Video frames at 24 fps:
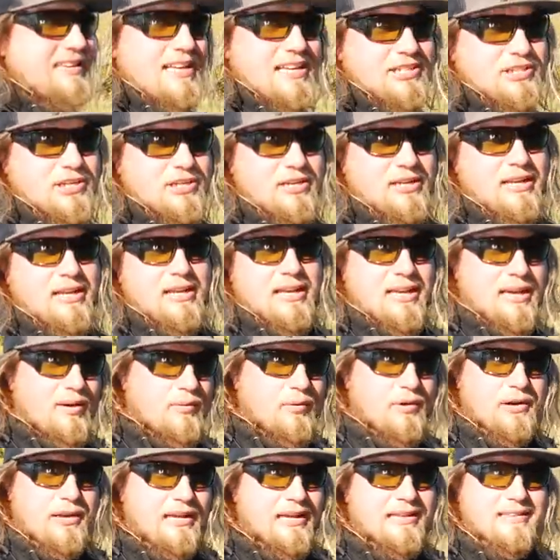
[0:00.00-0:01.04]
kitchen and
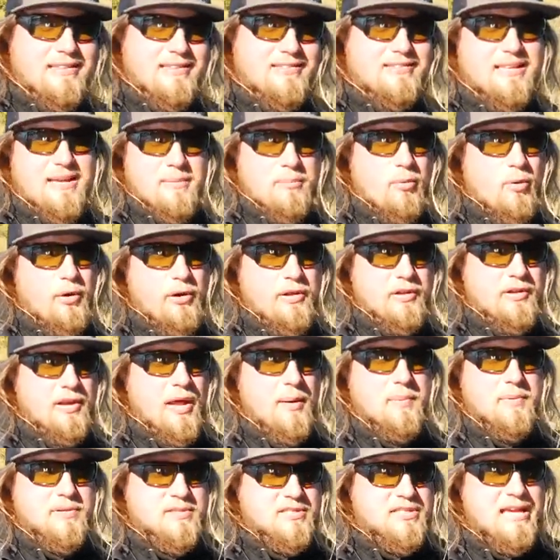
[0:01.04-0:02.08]
we're gonna get this thing boiling
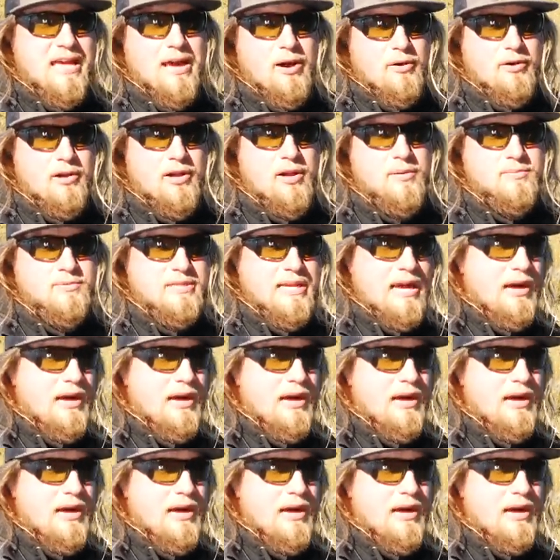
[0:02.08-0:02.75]
up and see how it comes